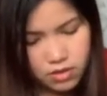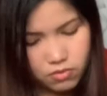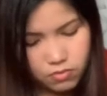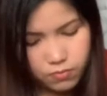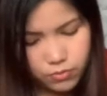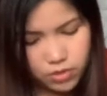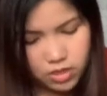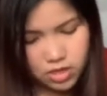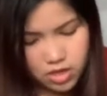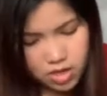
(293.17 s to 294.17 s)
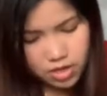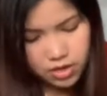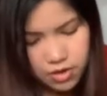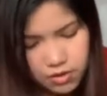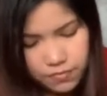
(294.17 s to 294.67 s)
you put it here,
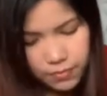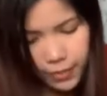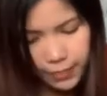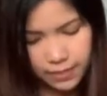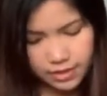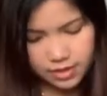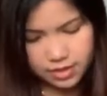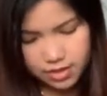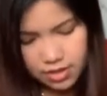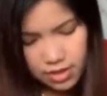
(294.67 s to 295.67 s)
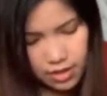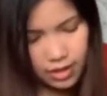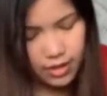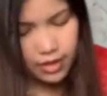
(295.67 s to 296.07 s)
and